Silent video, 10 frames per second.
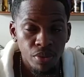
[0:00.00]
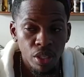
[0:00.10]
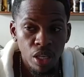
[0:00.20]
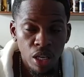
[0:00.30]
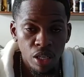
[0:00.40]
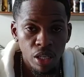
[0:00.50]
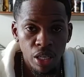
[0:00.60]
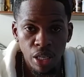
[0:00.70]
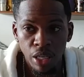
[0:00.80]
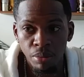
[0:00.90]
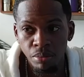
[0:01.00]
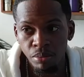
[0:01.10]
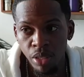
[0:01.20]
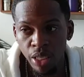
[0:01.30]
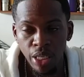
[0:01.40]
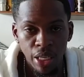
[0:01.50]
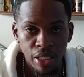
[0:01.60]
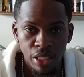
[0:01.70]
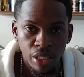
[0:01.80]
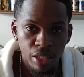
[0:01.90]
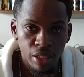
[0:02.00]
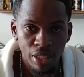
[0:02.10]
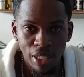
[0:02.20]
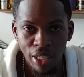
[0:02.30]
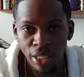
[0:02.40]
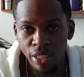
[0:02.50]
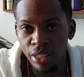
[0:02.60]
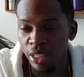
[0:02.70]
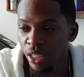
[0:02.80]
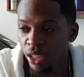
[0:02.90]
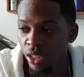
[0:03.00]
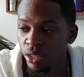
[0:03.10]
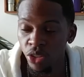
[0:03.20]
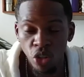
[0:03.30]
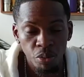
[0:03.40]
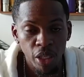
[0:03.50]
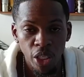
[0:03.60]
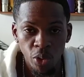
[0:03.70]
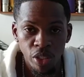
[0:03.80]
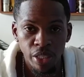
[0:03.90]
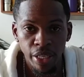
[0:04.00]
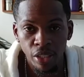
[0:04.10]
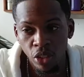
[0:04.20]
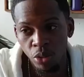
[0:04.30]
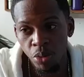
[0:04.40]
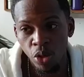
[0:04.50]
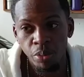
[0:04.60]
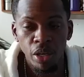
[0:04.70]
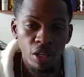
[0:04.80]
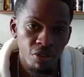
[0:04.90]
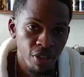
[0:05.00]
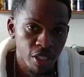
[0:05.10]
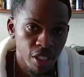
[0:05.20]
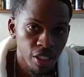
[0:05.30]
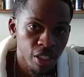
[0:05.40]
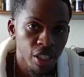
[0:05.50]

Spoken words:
the car had an accident, and he showed me and he was like, yo bro, I'm not gonna fix it.